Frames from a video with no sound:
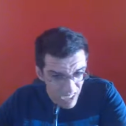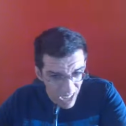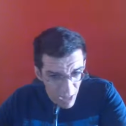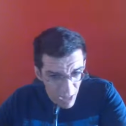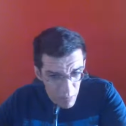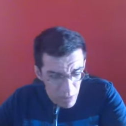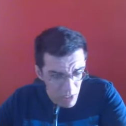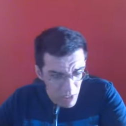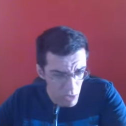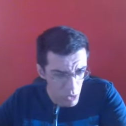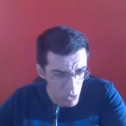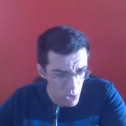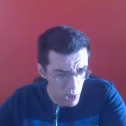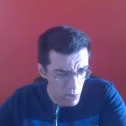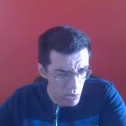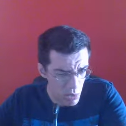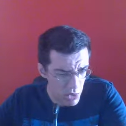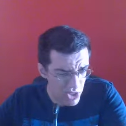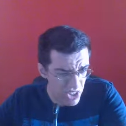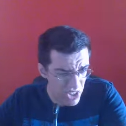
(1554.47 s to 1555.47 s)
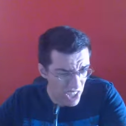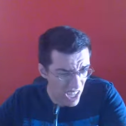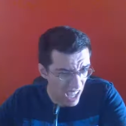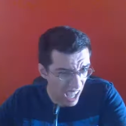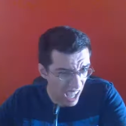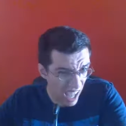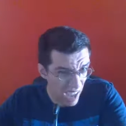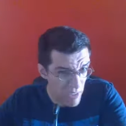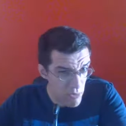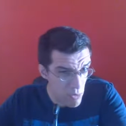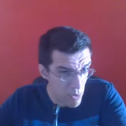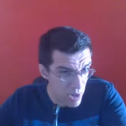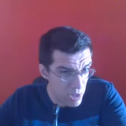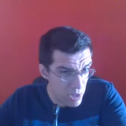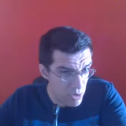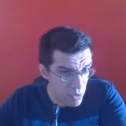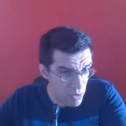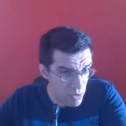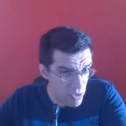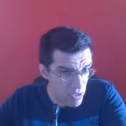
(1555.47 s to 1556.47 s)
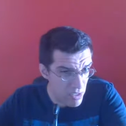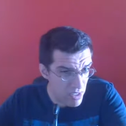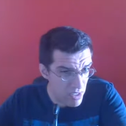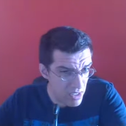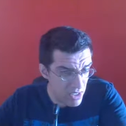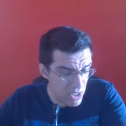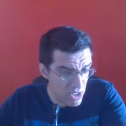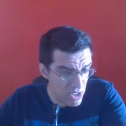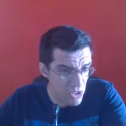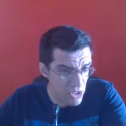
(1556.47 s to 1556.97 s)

I believe we could say halfway through the,